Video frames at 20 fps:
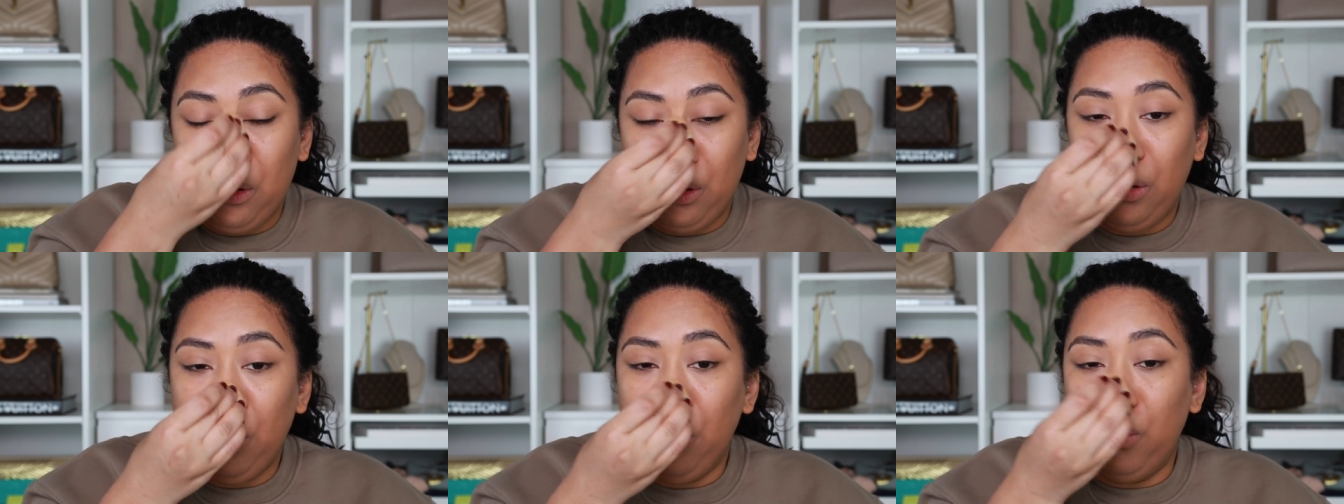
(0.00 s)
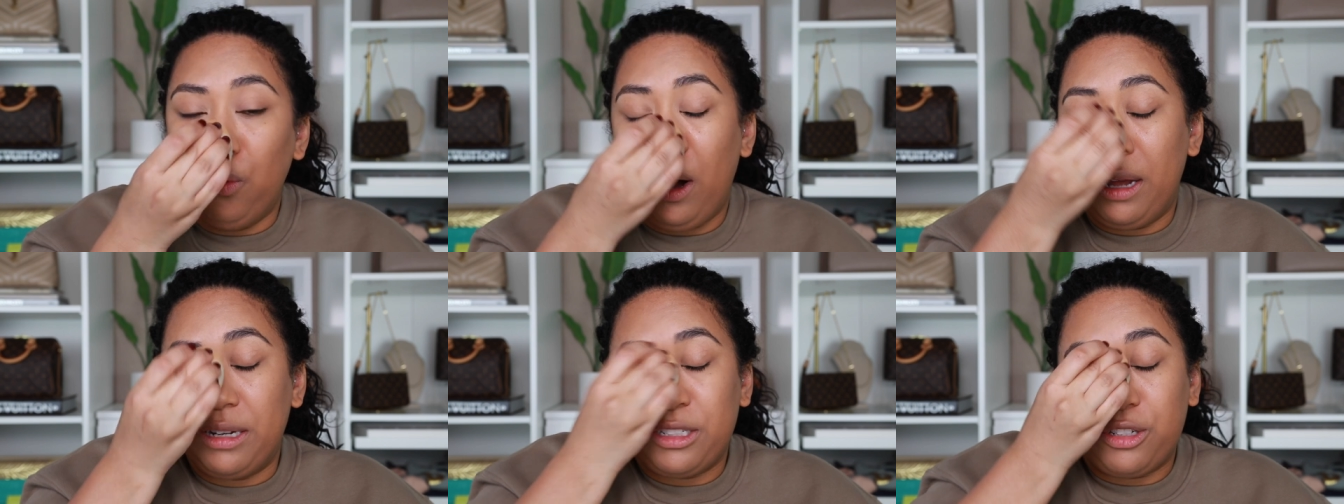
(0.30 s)
who
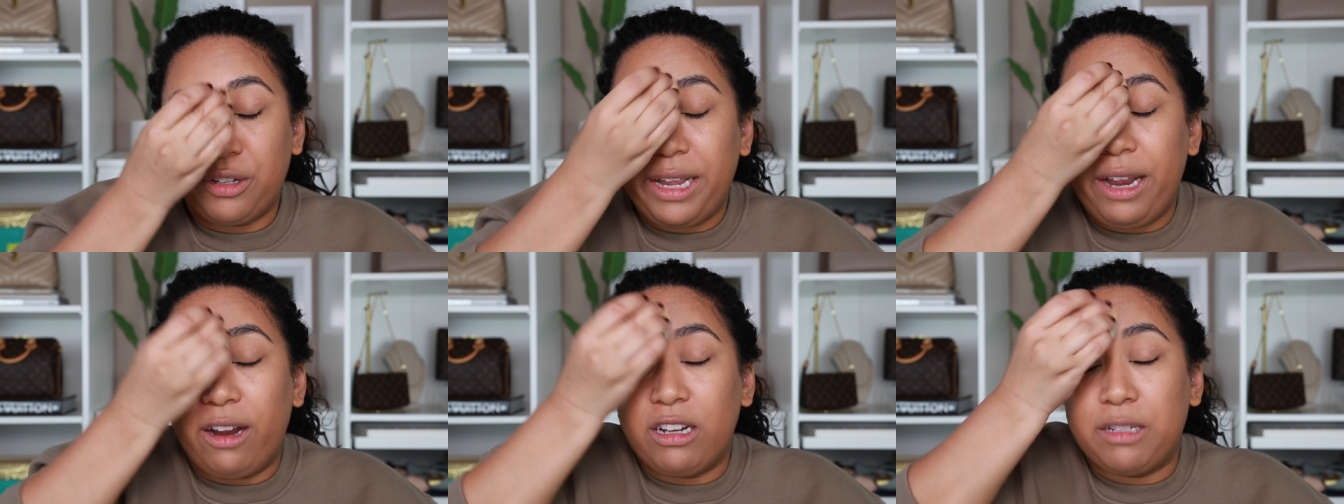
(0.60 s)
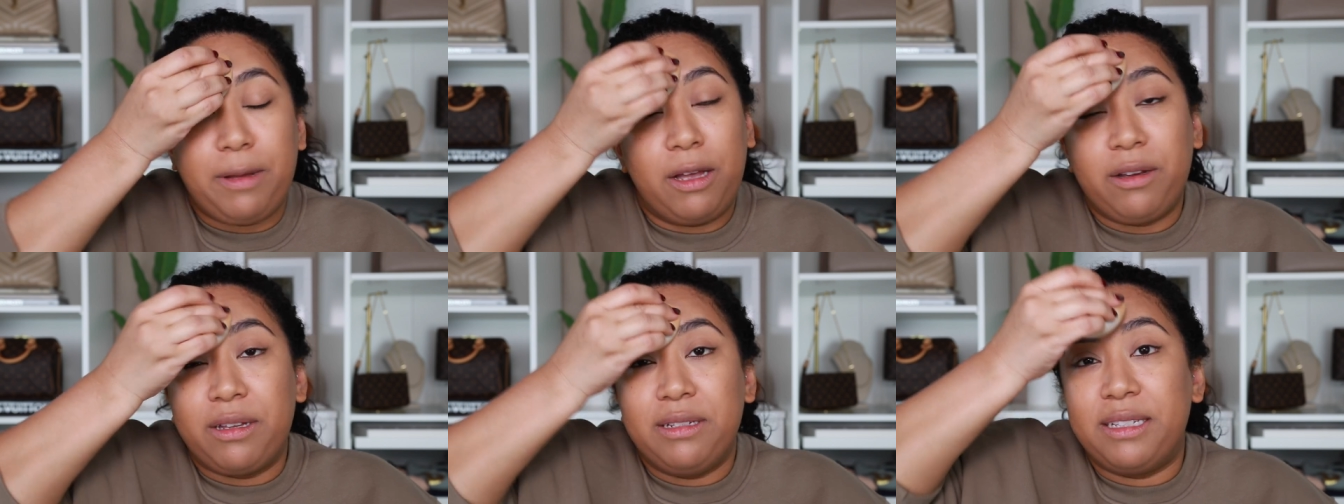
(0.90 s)
wants or cares
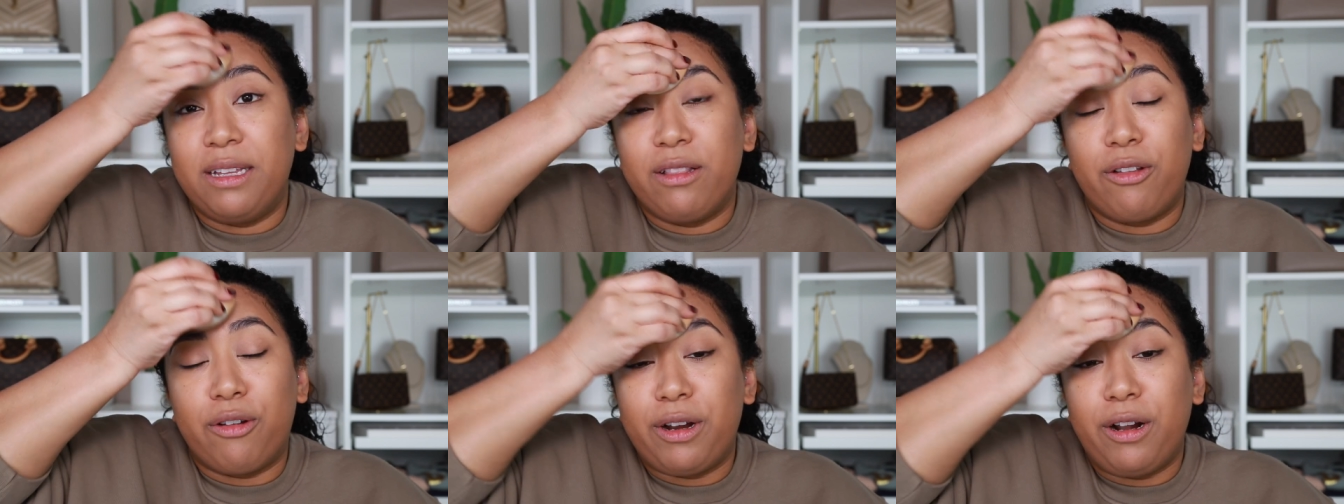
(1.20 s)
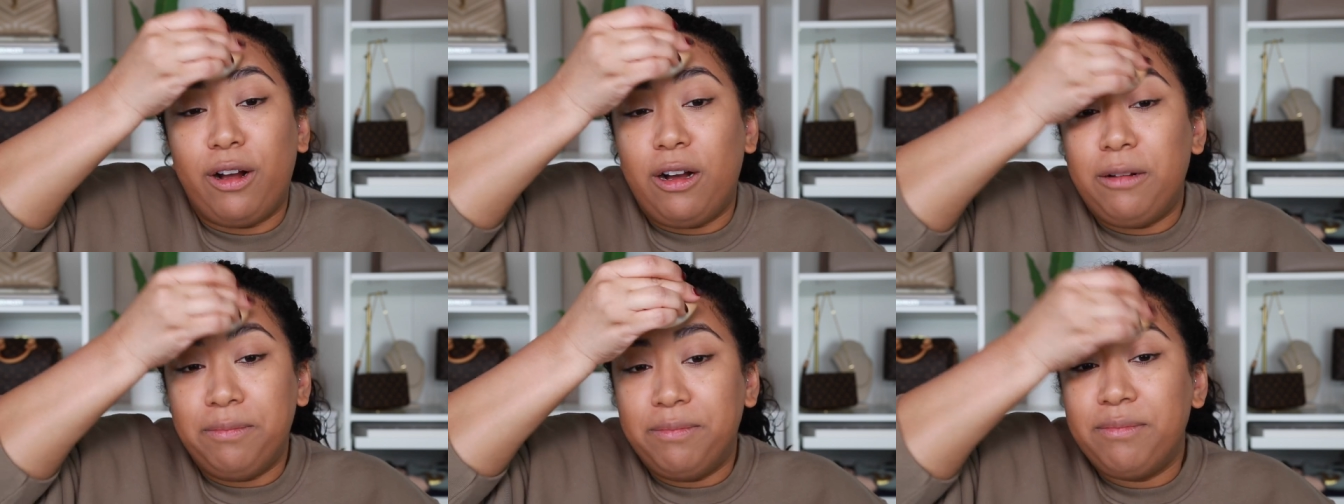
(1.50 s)
about concealer at
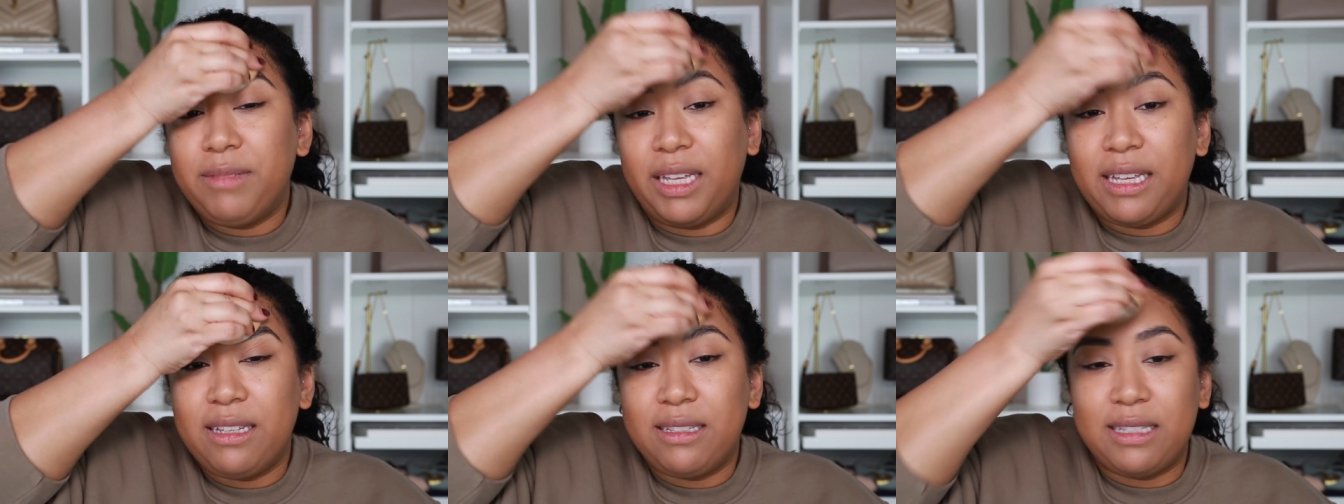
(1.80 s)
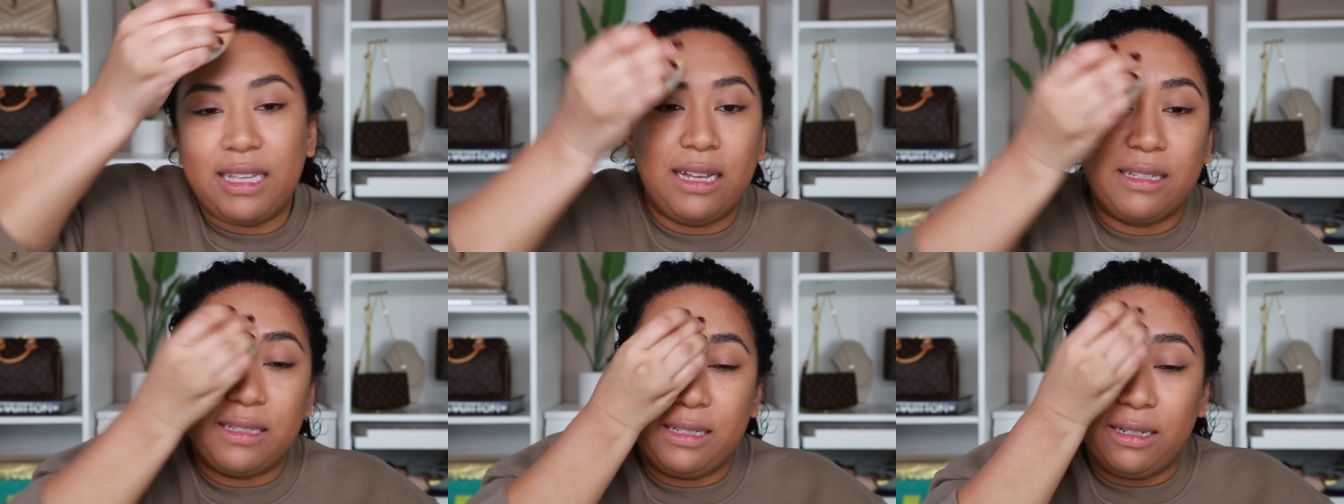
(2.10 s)
all. Like, it's
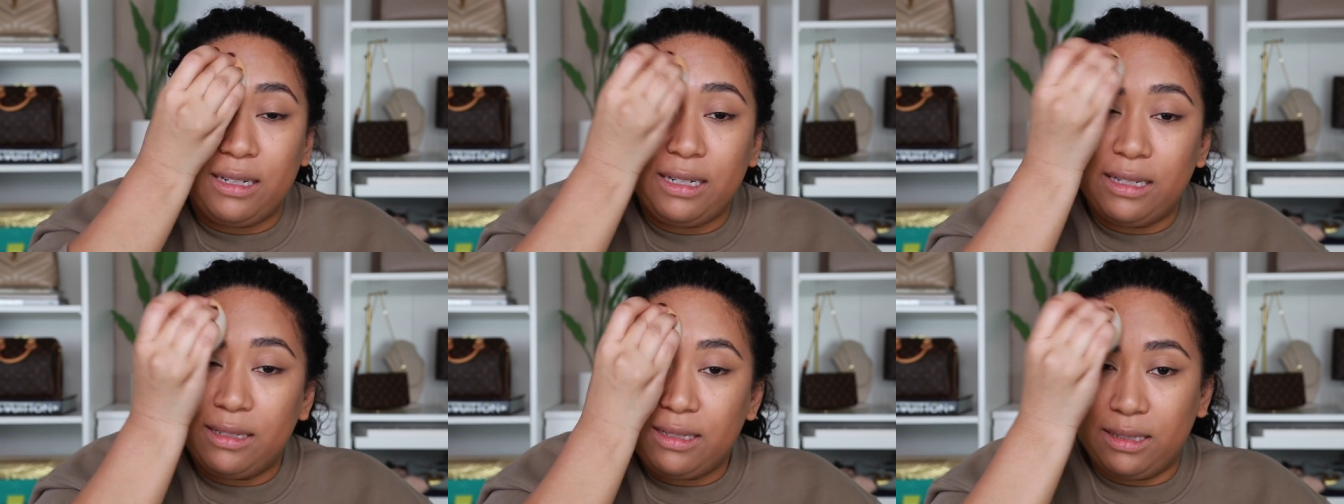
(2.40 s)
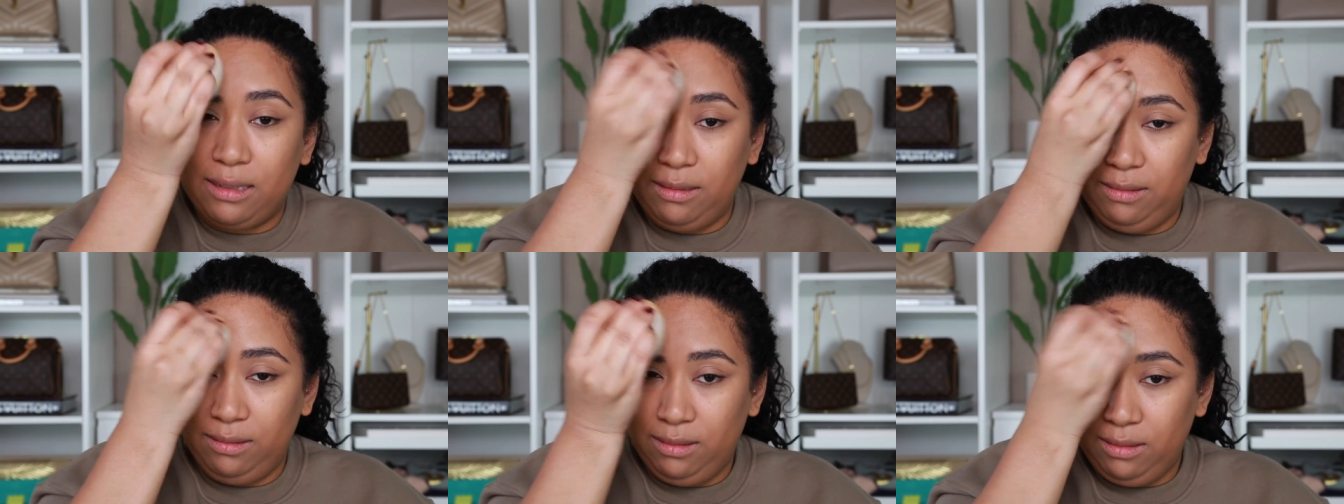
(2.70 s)
that serious.